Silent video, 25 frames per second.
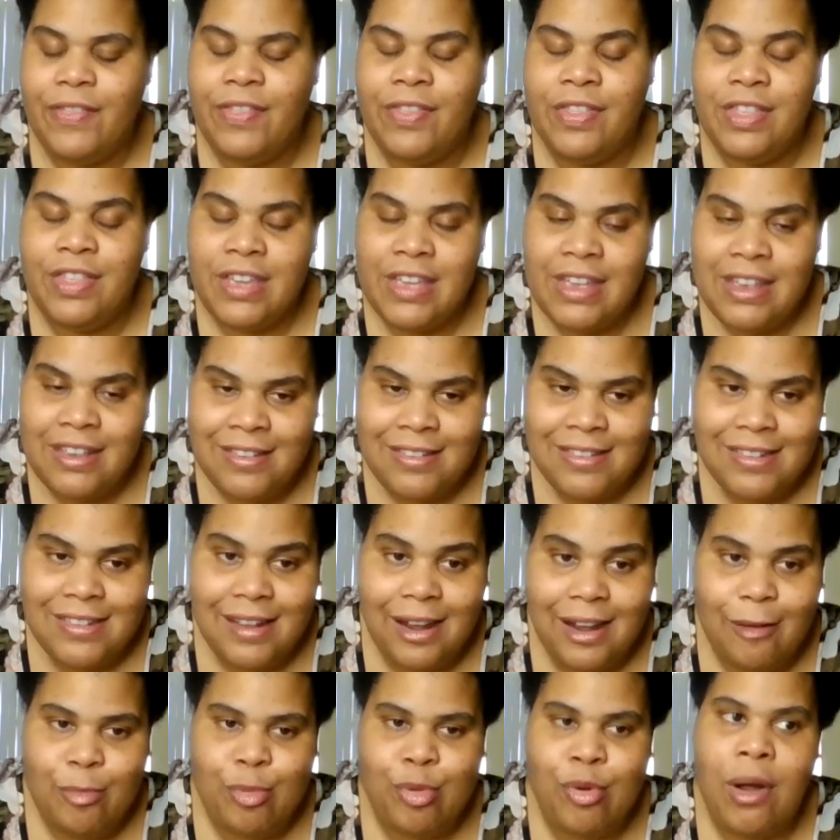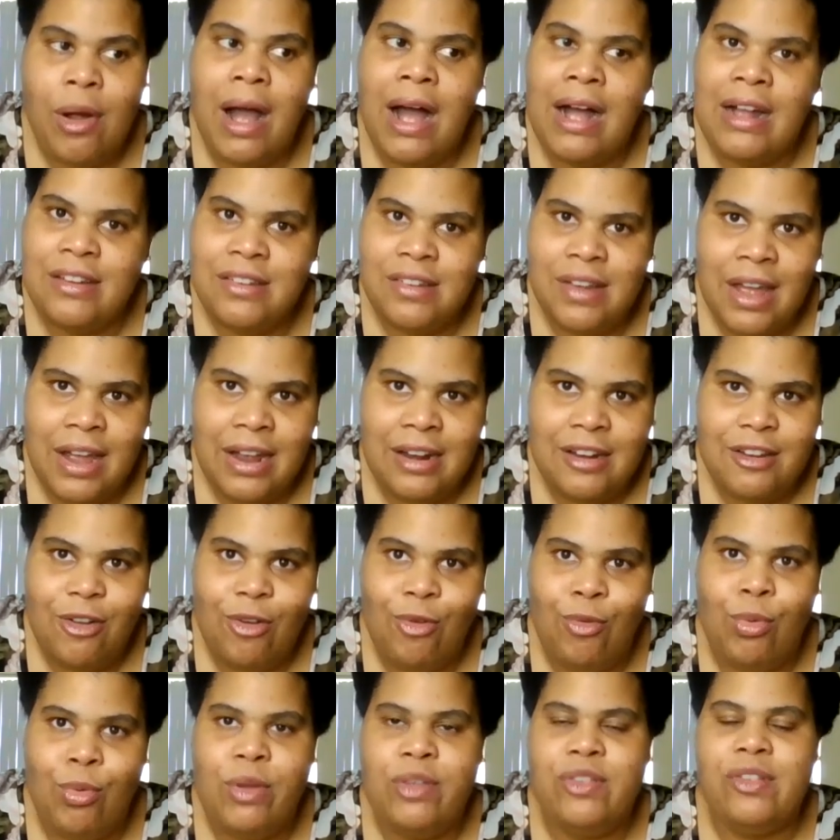This project
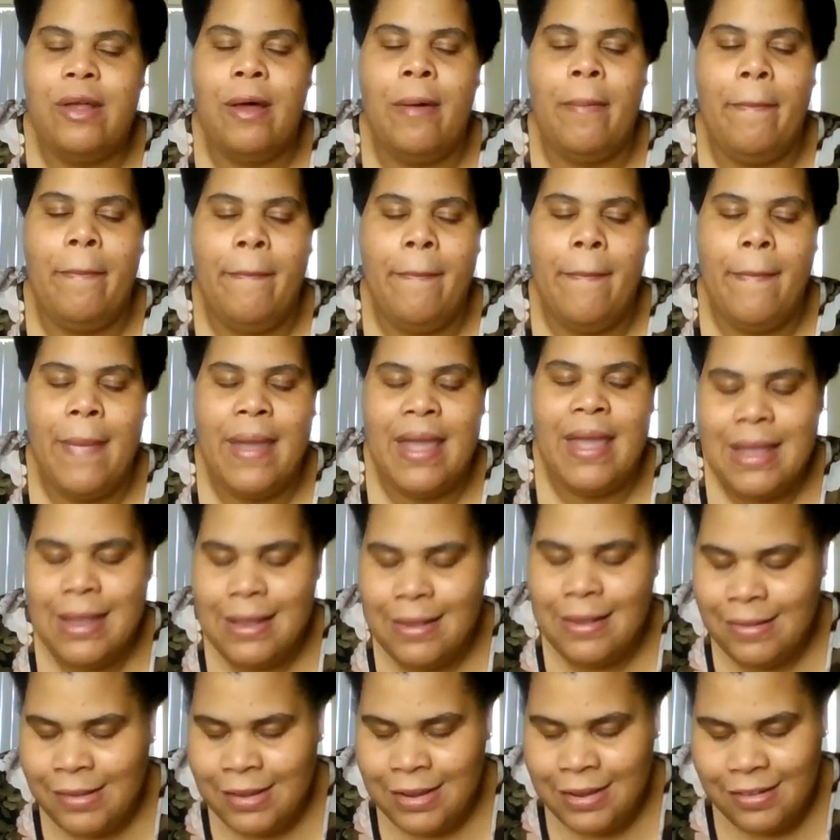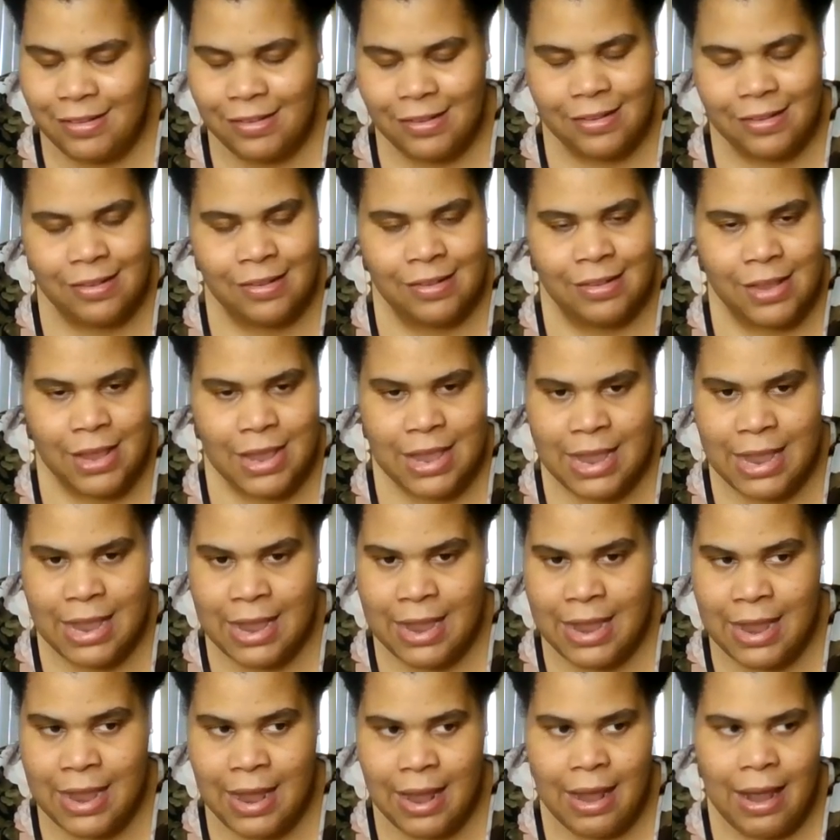was amazing to
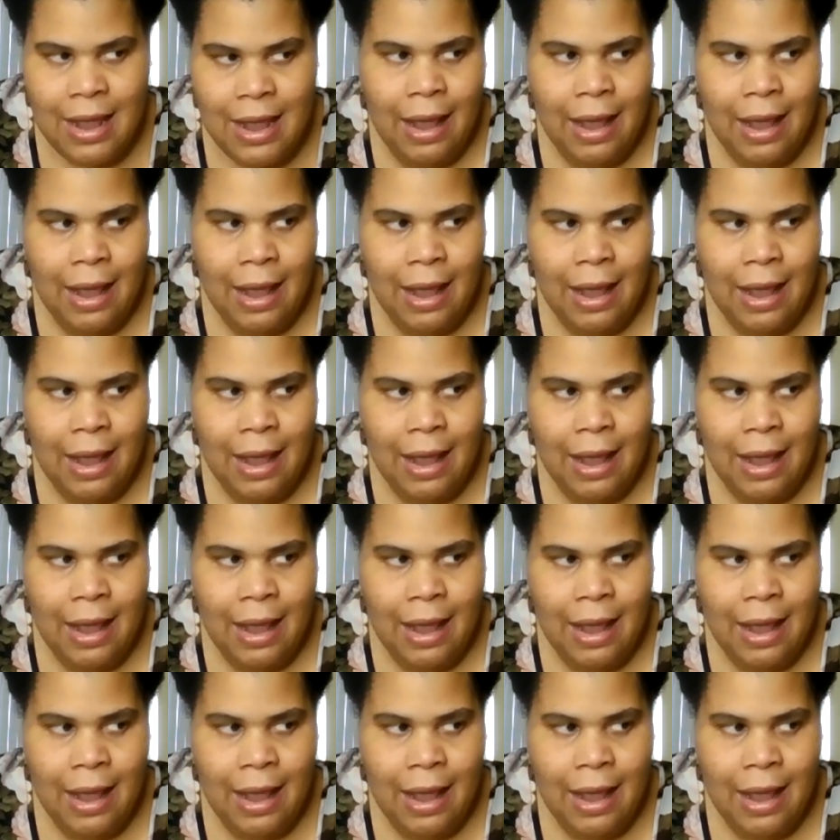see.